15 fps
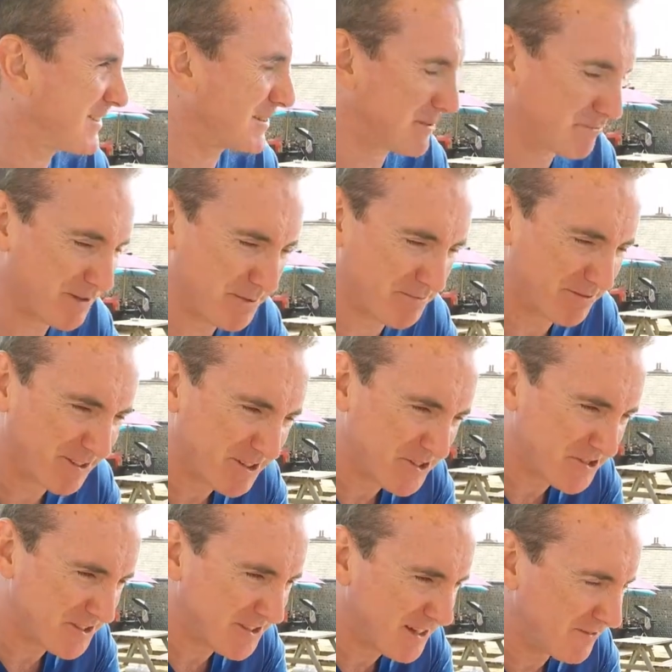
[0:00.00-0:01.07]
the,
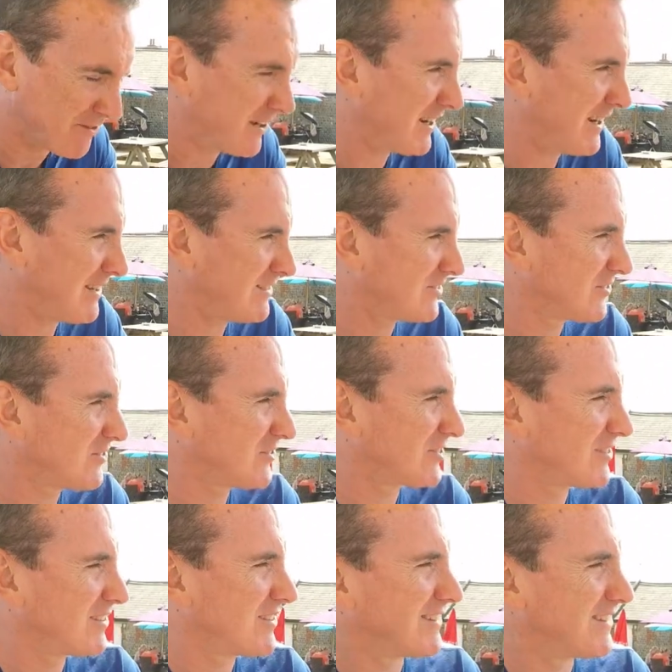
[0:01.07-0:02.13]
preparation never ends.
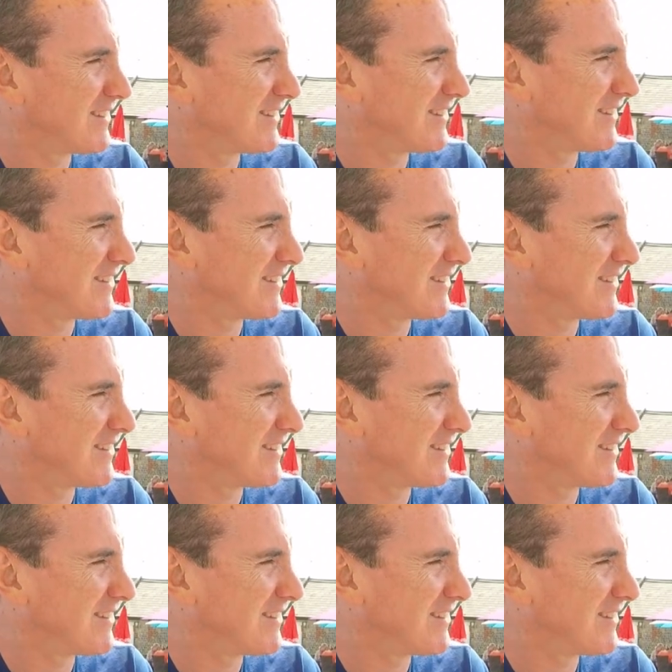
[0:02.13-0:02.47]
Yeah. And